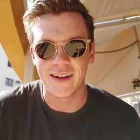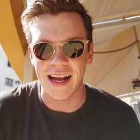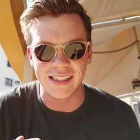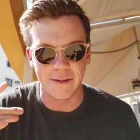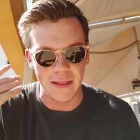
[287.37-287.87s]

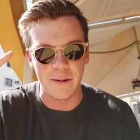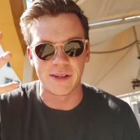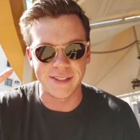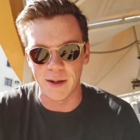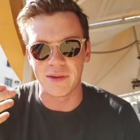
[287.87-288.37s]
As if that
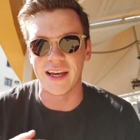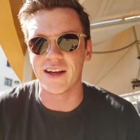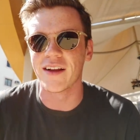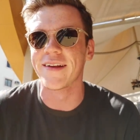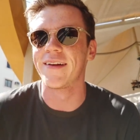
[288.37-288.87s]
was something
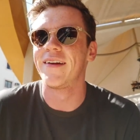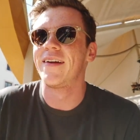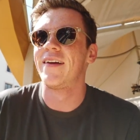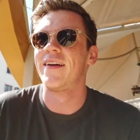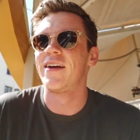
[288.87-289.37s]

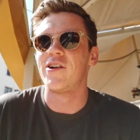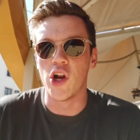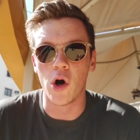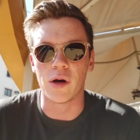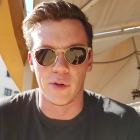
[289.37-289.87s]

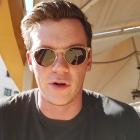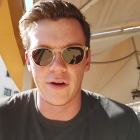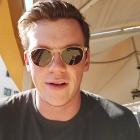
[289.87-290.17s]
notable